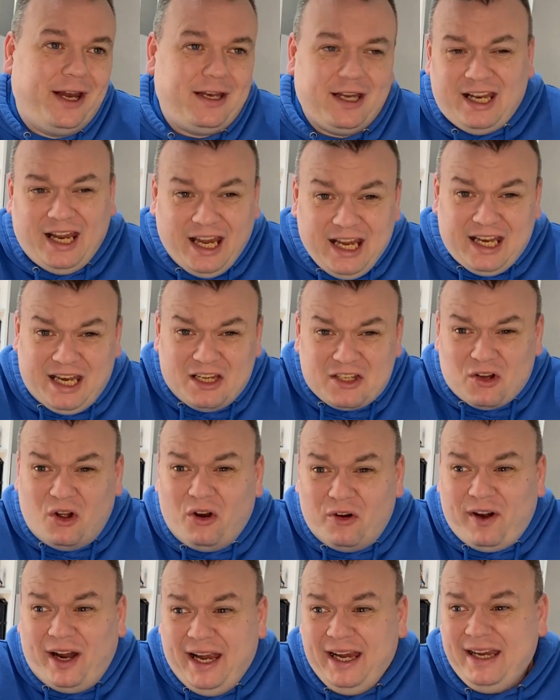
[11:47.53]
It is
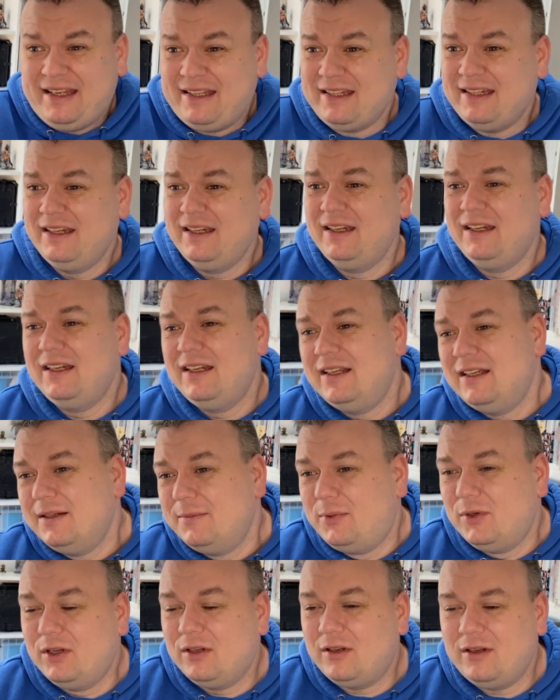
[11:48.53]
all right,
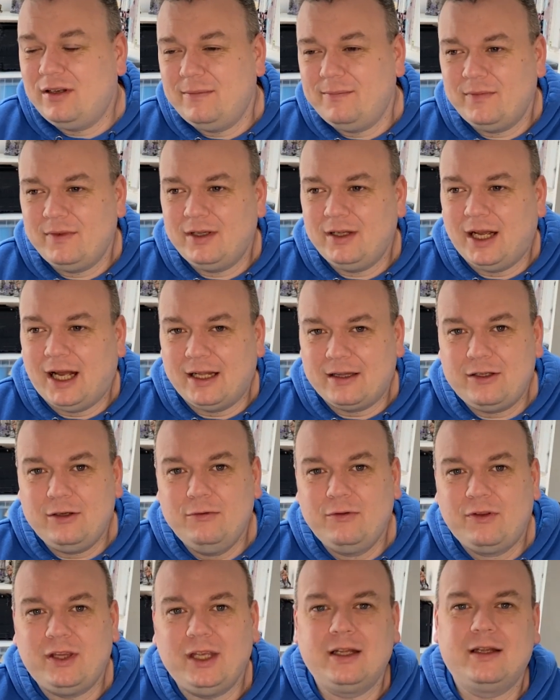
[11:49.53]
but I
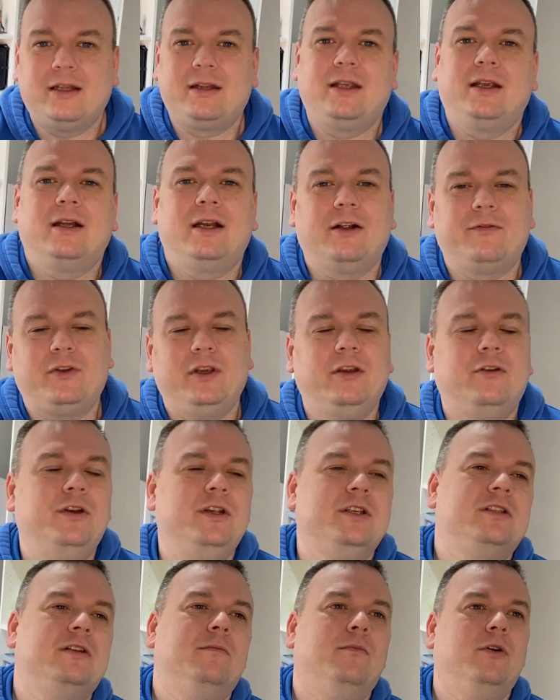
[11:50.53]
do think that they're going to have to
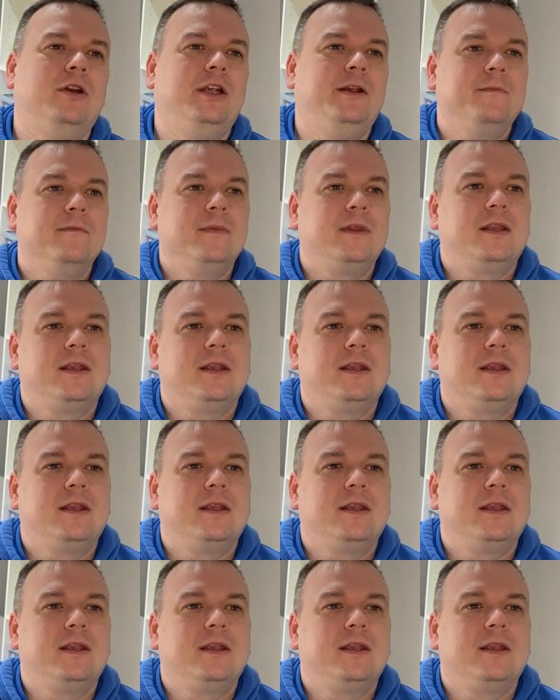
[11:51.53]
increase the money.